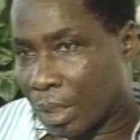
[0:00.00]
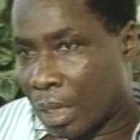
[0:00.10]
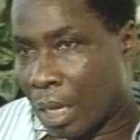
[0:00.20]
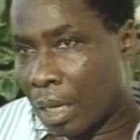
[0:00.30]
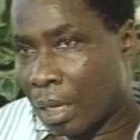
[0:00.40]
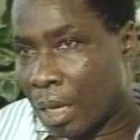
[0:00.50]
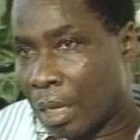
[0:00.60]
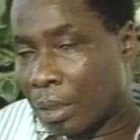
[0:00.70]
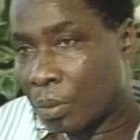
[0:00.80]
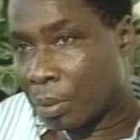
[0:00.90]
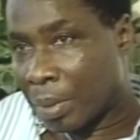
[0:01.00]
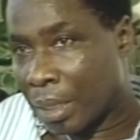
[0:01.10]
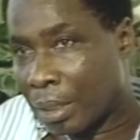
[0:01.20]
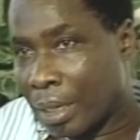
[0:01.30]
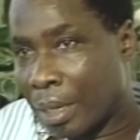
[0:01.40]
I took
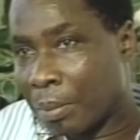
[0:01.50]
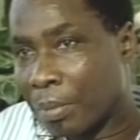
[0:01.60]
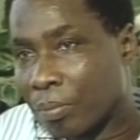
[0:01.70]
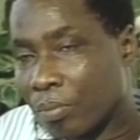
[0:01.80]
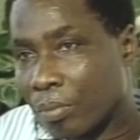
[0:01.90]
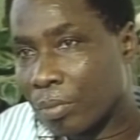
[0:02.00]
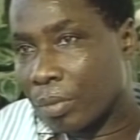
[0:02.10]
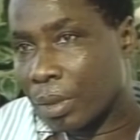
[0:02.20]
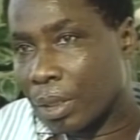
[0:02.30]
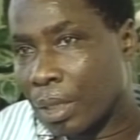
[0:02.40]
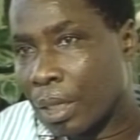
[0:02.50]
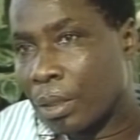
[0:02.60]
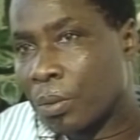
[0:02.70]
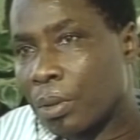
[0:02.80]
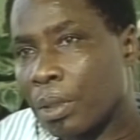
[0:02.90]
my time. I
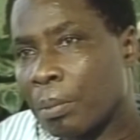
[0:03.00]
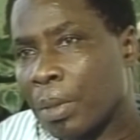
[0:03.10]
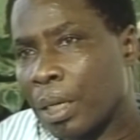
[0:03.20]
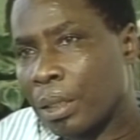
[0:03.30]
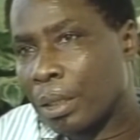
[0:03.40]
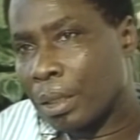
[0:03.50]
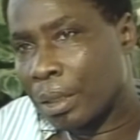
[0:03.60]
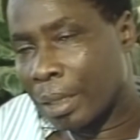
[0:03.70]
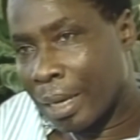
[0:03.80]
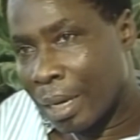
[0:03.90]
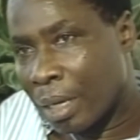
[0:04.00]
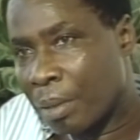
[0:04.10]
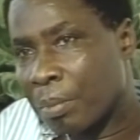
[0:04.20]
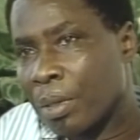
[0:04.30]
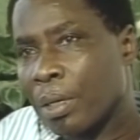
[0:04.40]
took my
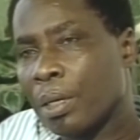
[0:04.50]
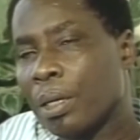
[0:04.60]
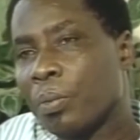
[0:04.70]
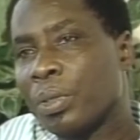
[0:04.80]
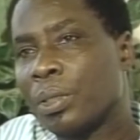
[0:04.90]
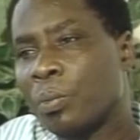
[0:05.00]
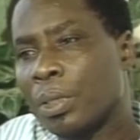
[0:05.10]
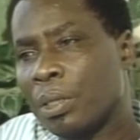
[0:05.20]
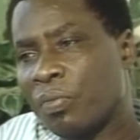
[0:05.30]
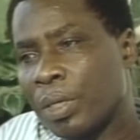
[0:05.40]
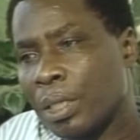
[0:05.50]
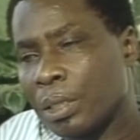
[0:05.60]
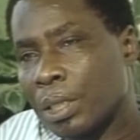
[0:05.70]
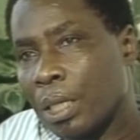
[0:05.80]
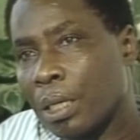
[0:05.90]
time with believing in
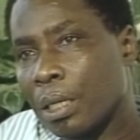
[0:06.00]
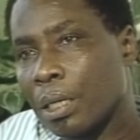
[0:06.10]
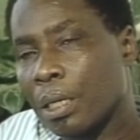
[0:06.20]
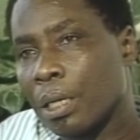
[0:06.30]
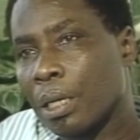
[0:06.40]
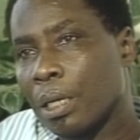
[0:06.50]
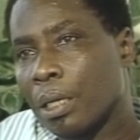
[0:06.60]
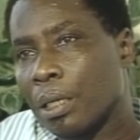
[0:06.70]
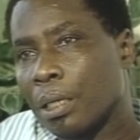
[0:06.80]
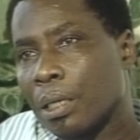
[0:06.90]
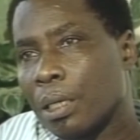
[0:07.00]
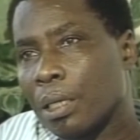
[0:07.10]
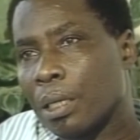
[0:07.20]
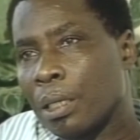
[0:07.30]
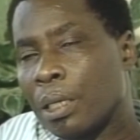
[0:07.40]
jail.
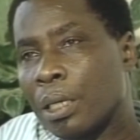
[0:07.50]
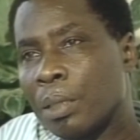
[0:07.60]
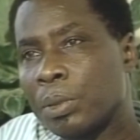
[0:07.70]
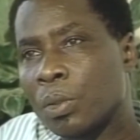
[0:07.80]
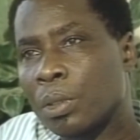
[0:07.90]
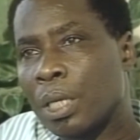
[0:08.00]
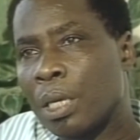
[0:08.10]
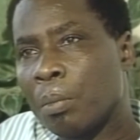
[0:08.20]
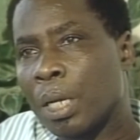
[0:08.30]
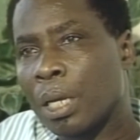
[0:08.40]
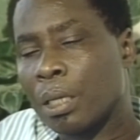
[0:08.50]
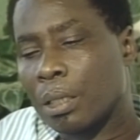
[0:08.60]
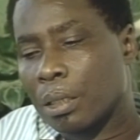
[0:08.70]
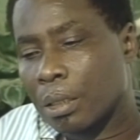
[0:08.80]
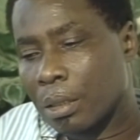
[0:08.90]
The calypso came like
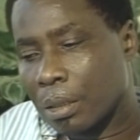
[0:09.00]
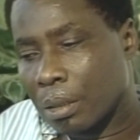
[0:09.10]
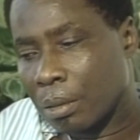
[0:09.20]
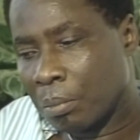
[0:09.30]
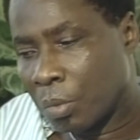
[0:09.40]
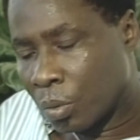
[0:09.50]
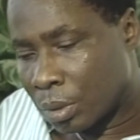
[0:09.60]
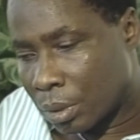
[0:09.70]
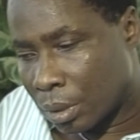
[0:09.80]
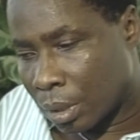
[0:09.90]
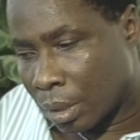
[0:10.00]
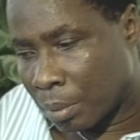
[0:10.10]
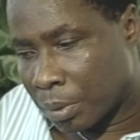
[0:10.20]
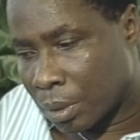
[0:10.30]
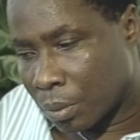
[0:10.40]
most
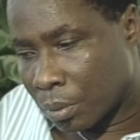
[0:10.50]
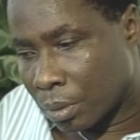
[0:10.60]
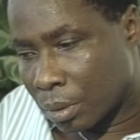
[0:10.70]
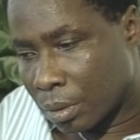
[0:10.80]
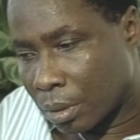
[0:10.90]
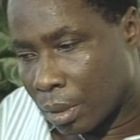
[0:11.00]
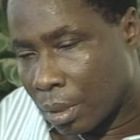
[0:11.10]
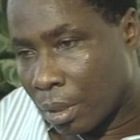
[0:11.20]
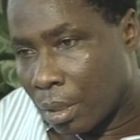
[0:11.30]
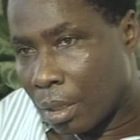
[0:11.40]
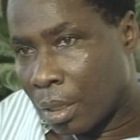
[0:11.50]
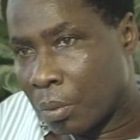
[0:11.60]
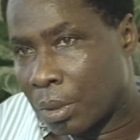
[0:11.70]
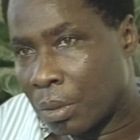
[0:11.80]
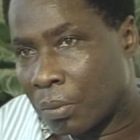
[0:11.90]
calypsos
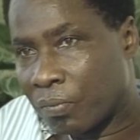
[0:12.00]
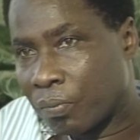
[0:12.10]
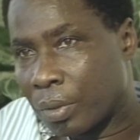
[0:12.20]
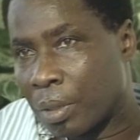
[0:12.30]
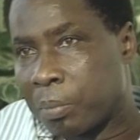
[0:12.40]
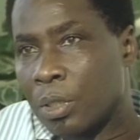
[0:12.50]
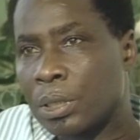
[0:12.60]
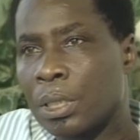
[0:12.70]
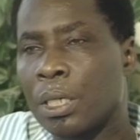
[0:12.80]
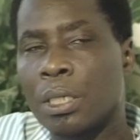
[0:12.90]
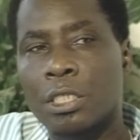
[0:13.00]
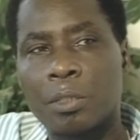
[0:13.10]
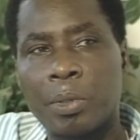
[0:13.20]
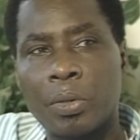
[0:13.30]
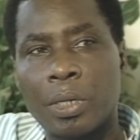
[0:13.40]
out of a personal
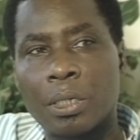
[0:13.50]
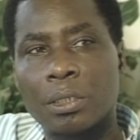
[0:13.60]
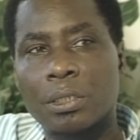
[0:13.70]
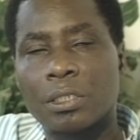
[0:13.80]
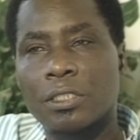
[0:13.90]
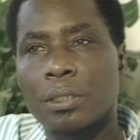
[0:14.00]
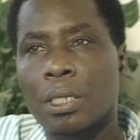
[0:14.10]
experience.